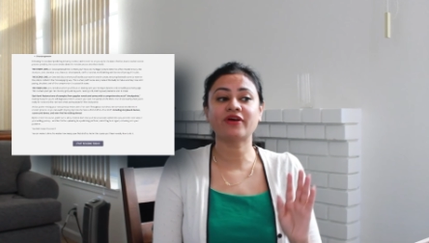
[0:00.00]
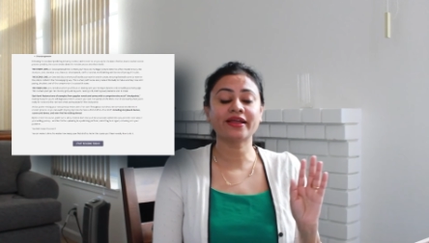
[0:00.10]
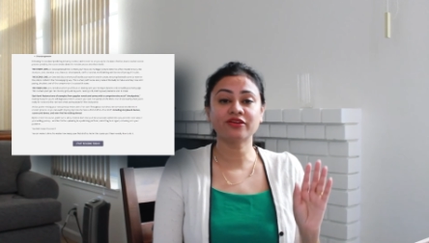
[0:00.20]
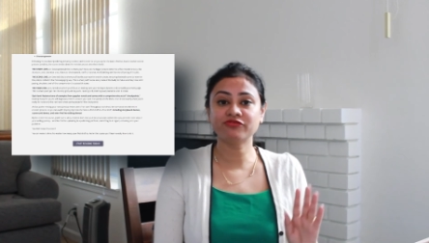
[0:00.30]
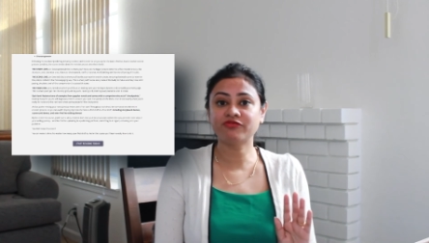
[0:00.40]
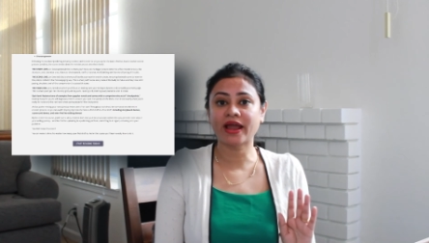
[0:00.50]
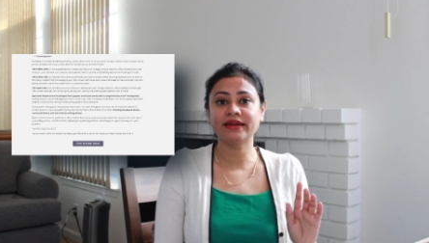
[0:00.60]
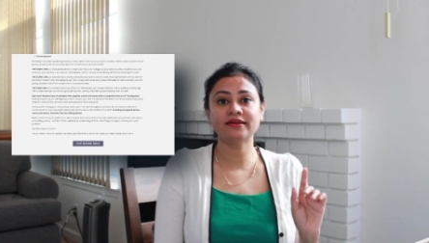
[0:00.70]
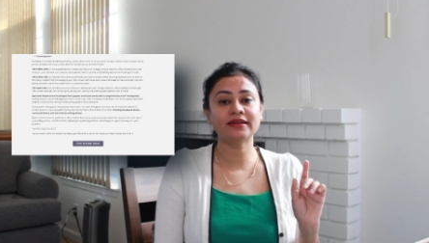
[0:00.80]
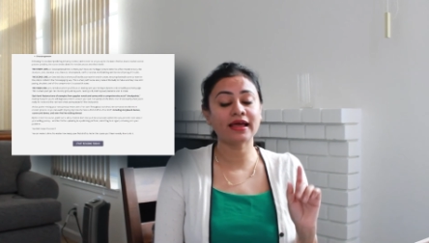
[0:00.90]
I can
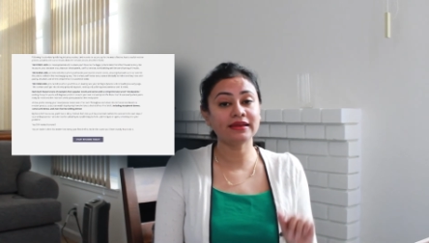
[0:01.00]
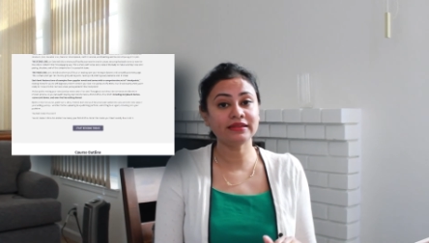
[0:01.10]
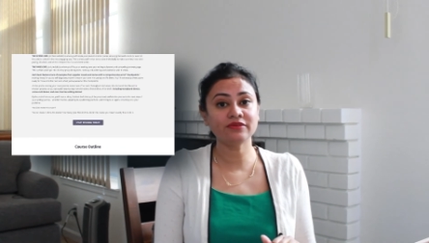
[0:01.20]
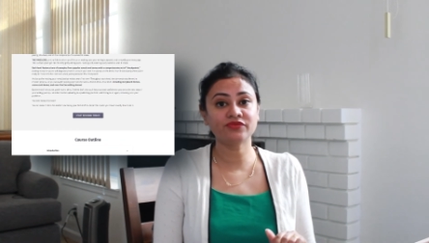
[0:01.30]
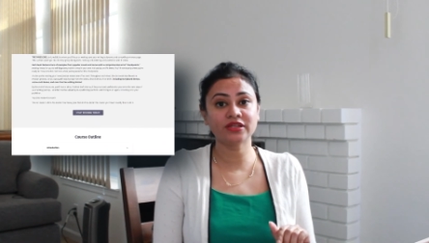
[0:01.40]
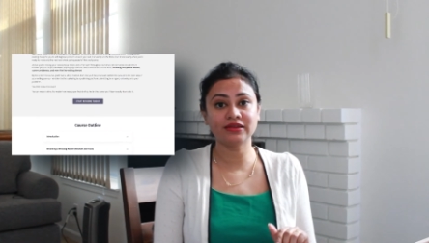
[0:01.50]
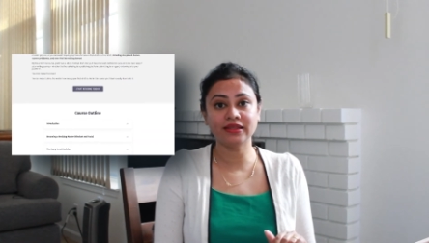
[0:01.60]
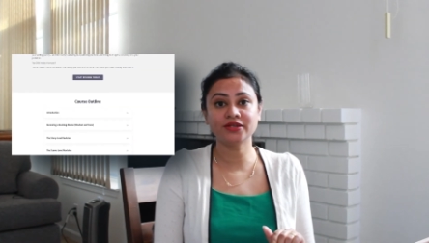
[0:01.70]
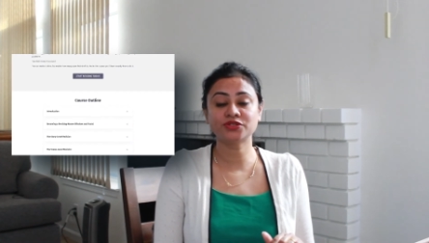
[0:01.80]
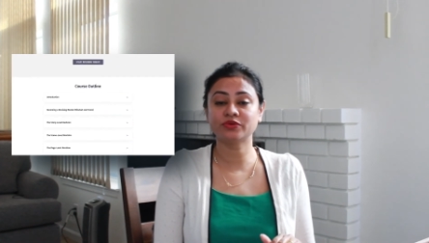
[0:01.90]
find it, I'll leave the
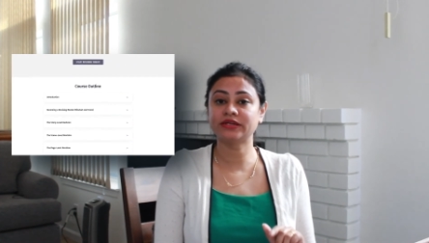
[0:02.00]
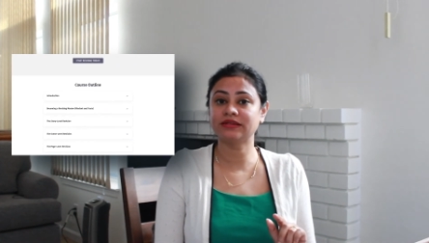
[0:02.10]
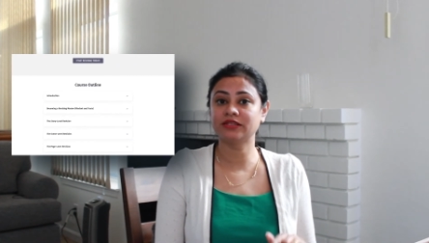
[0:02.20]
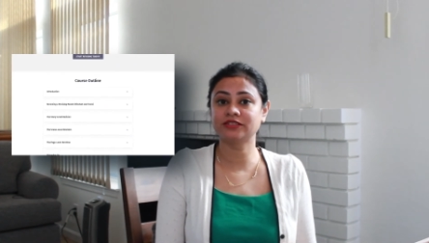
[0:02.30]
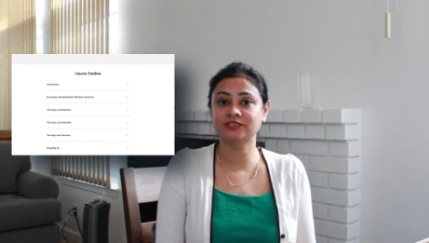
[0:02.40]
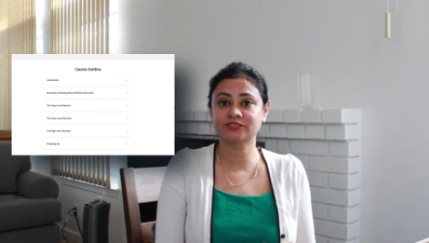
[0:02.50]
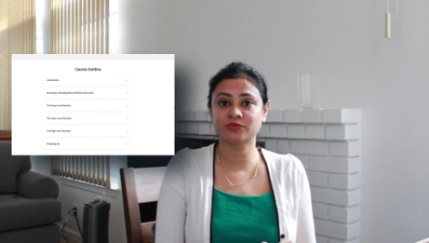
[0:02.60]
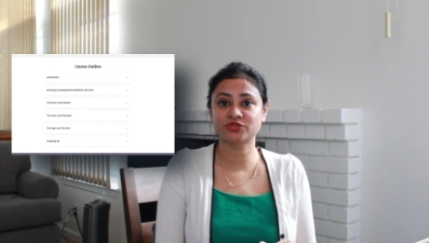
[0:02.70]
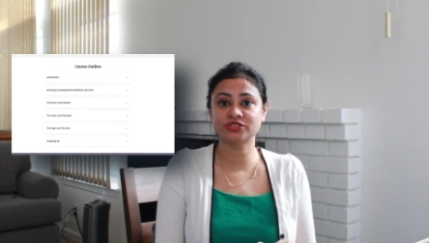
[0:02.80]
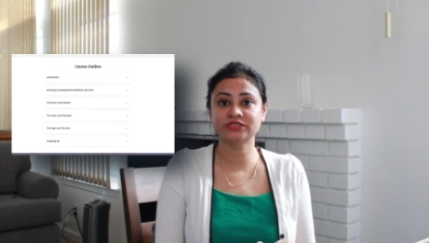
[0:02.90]
link to it in the
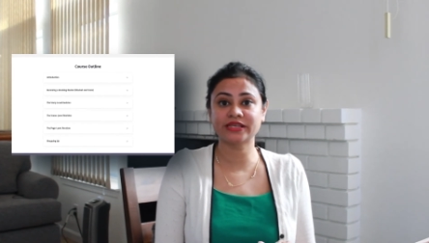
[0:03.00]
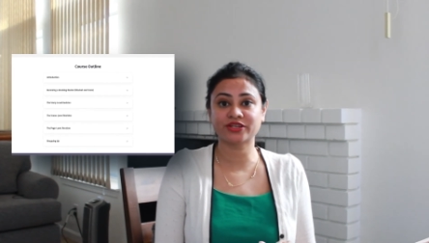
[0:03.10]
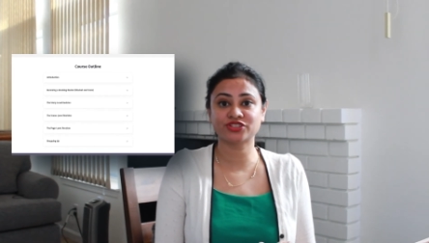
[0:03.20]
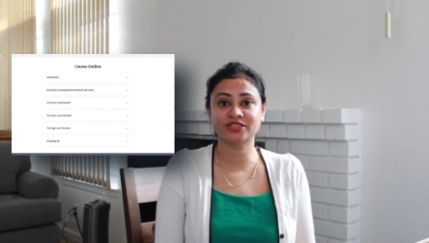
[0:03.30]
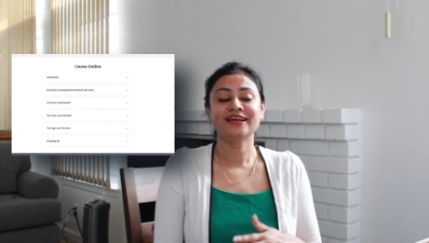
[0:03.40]
description section.